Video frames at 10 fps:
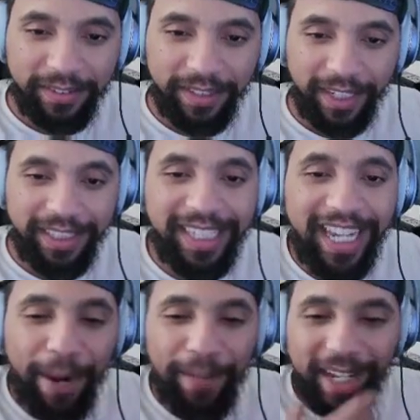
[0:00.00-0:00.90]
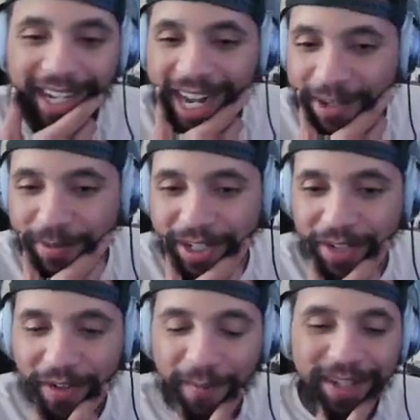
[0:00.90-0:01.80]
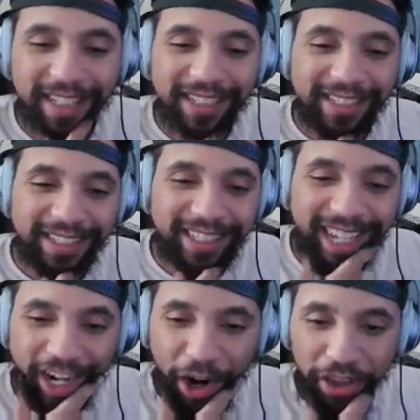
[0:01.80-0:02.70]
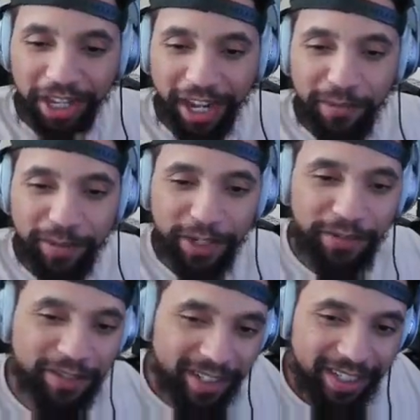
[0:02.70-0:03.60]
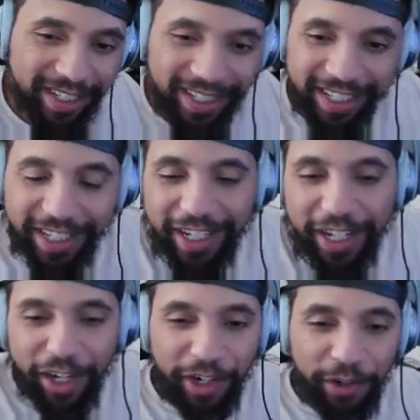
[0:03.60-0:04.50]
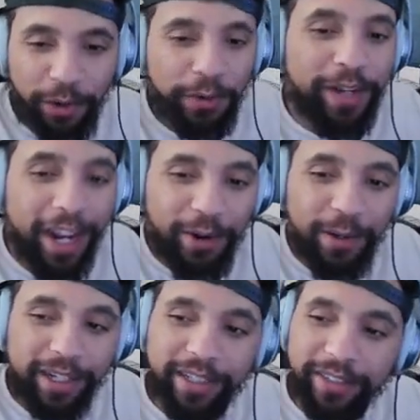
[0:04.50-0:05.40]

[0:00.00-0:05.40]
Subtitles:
I see Camelot got himself, I mean, King Arthur got himself a crew that quick.